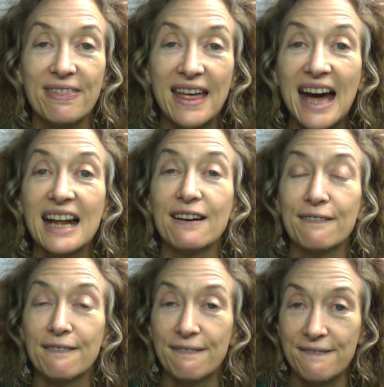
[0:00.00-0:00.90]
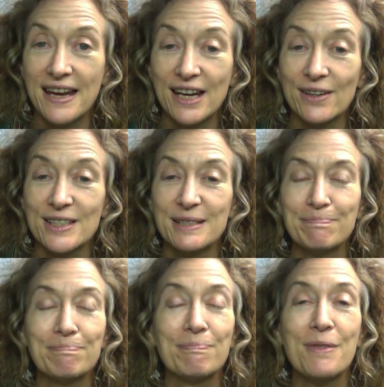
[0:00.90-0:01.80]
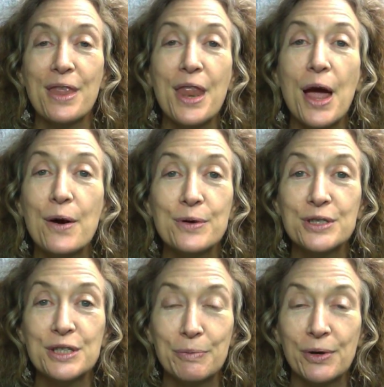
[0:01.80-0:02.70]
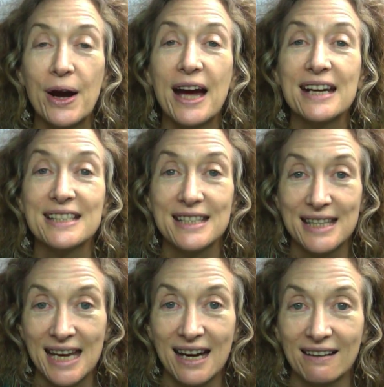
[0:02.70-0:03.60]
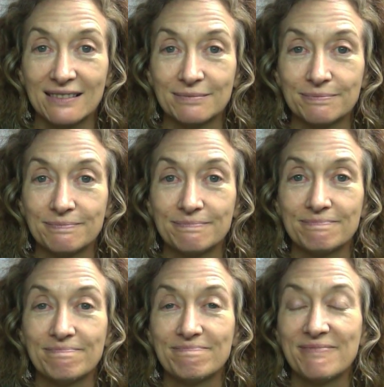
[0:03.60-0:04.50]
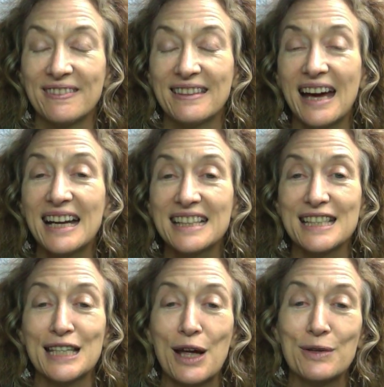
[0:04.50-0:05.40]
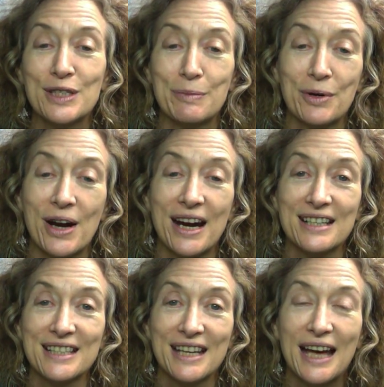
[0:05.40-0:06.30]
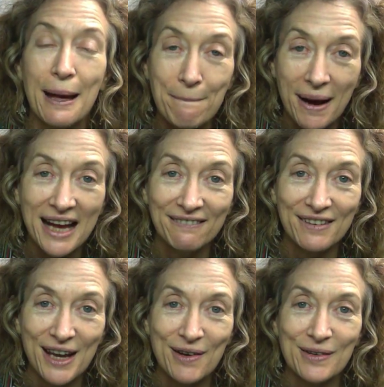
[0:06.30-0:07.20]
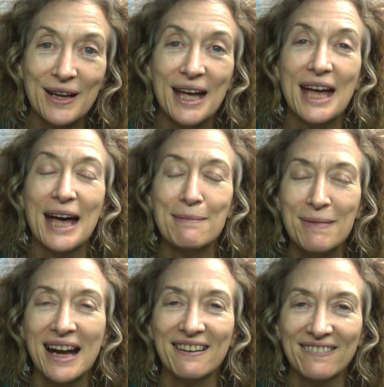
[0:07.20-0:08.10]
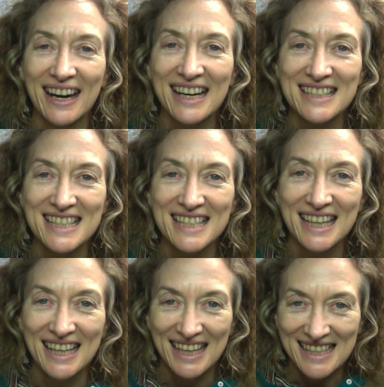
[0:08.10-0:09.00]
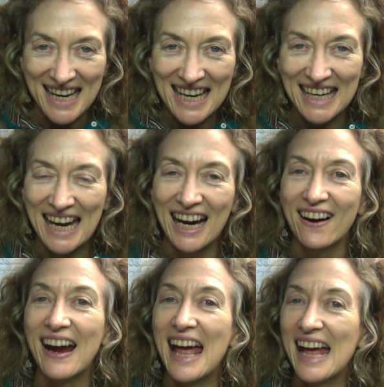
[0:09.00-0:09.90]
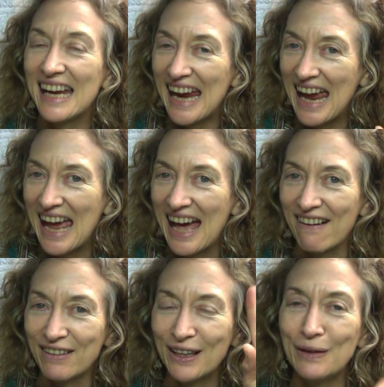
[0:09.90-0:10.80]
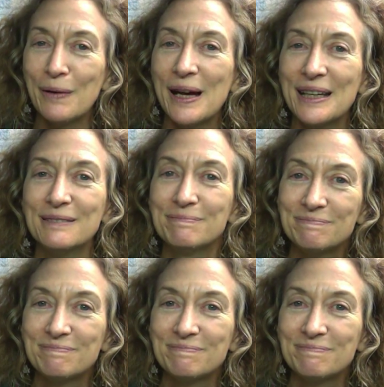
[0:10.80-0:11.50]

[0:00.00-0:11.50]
that figures. No surprise there. That's no surprise. I might have known, I might have guessed. Take care and have a good one.